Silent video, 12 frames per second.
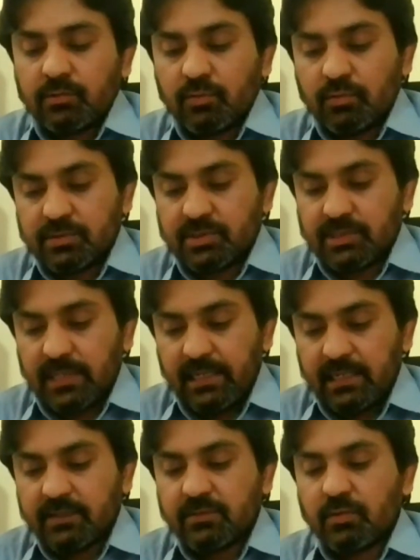So
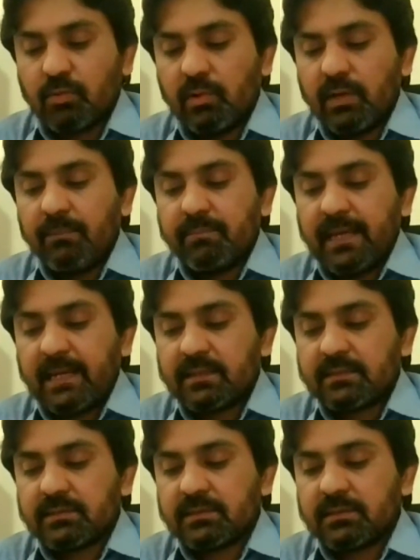China's holding
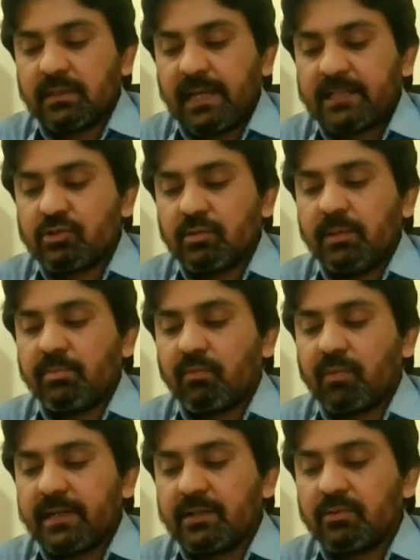back actually
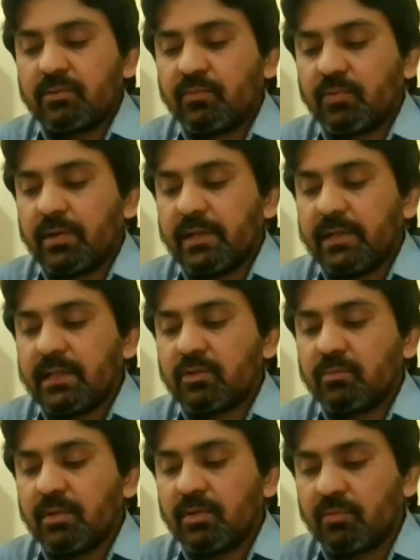provided room for India
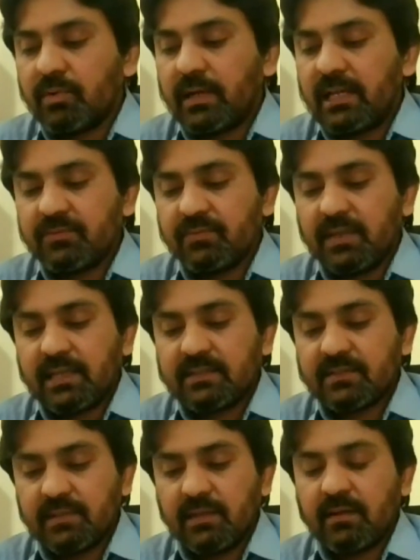to maneuver. As we
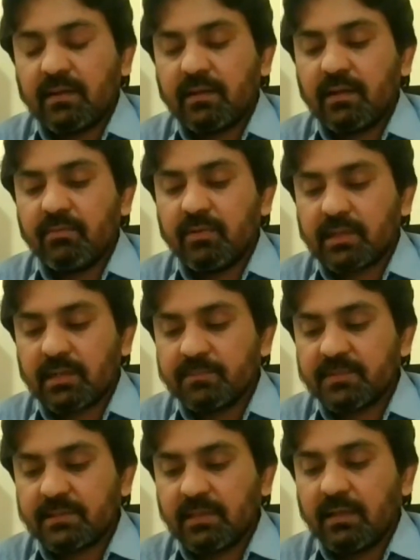can see, Ranil
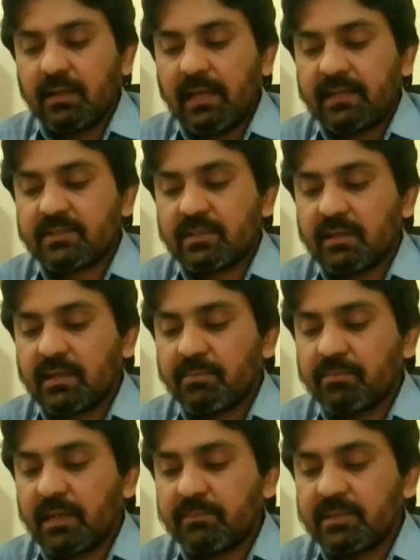Wickremesinghe has taken
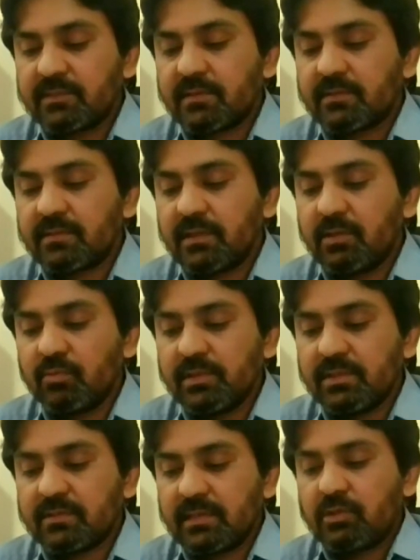a prime minister seat,
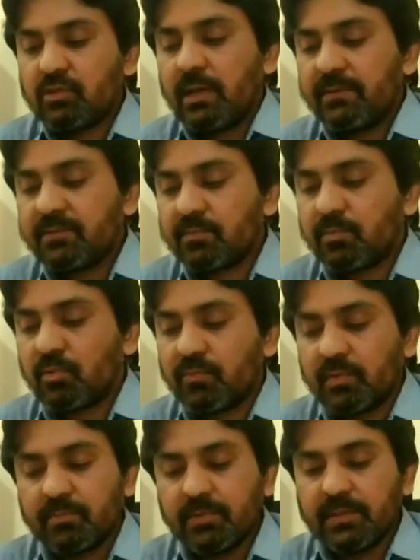who is said to have
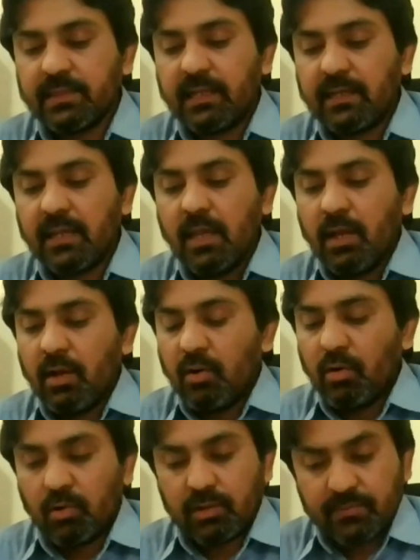support from New Delhi.
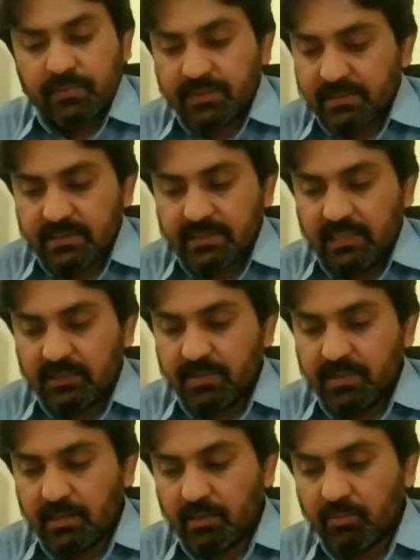A lot of research has
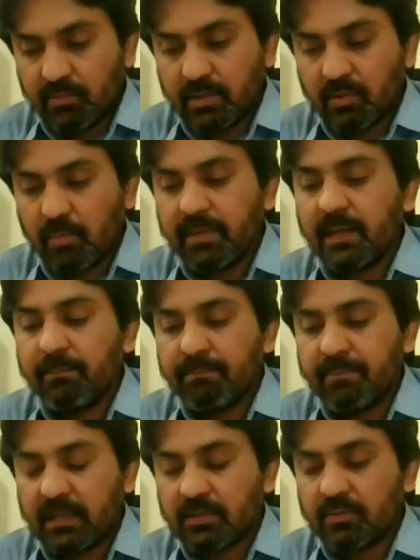been done on economic
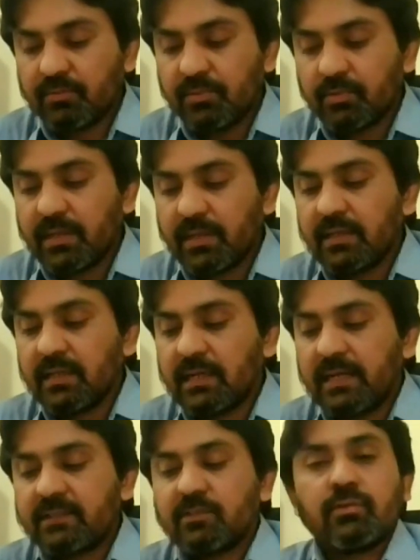impact of Ukrainian
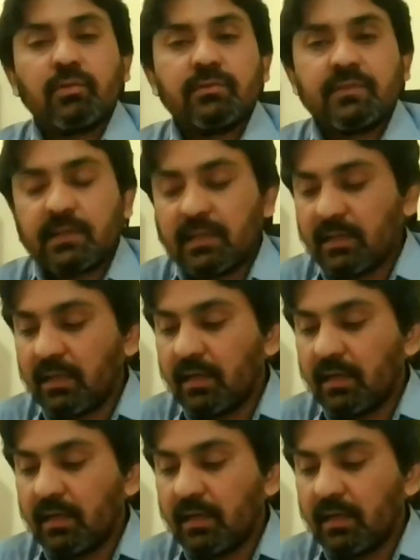crisis on Sri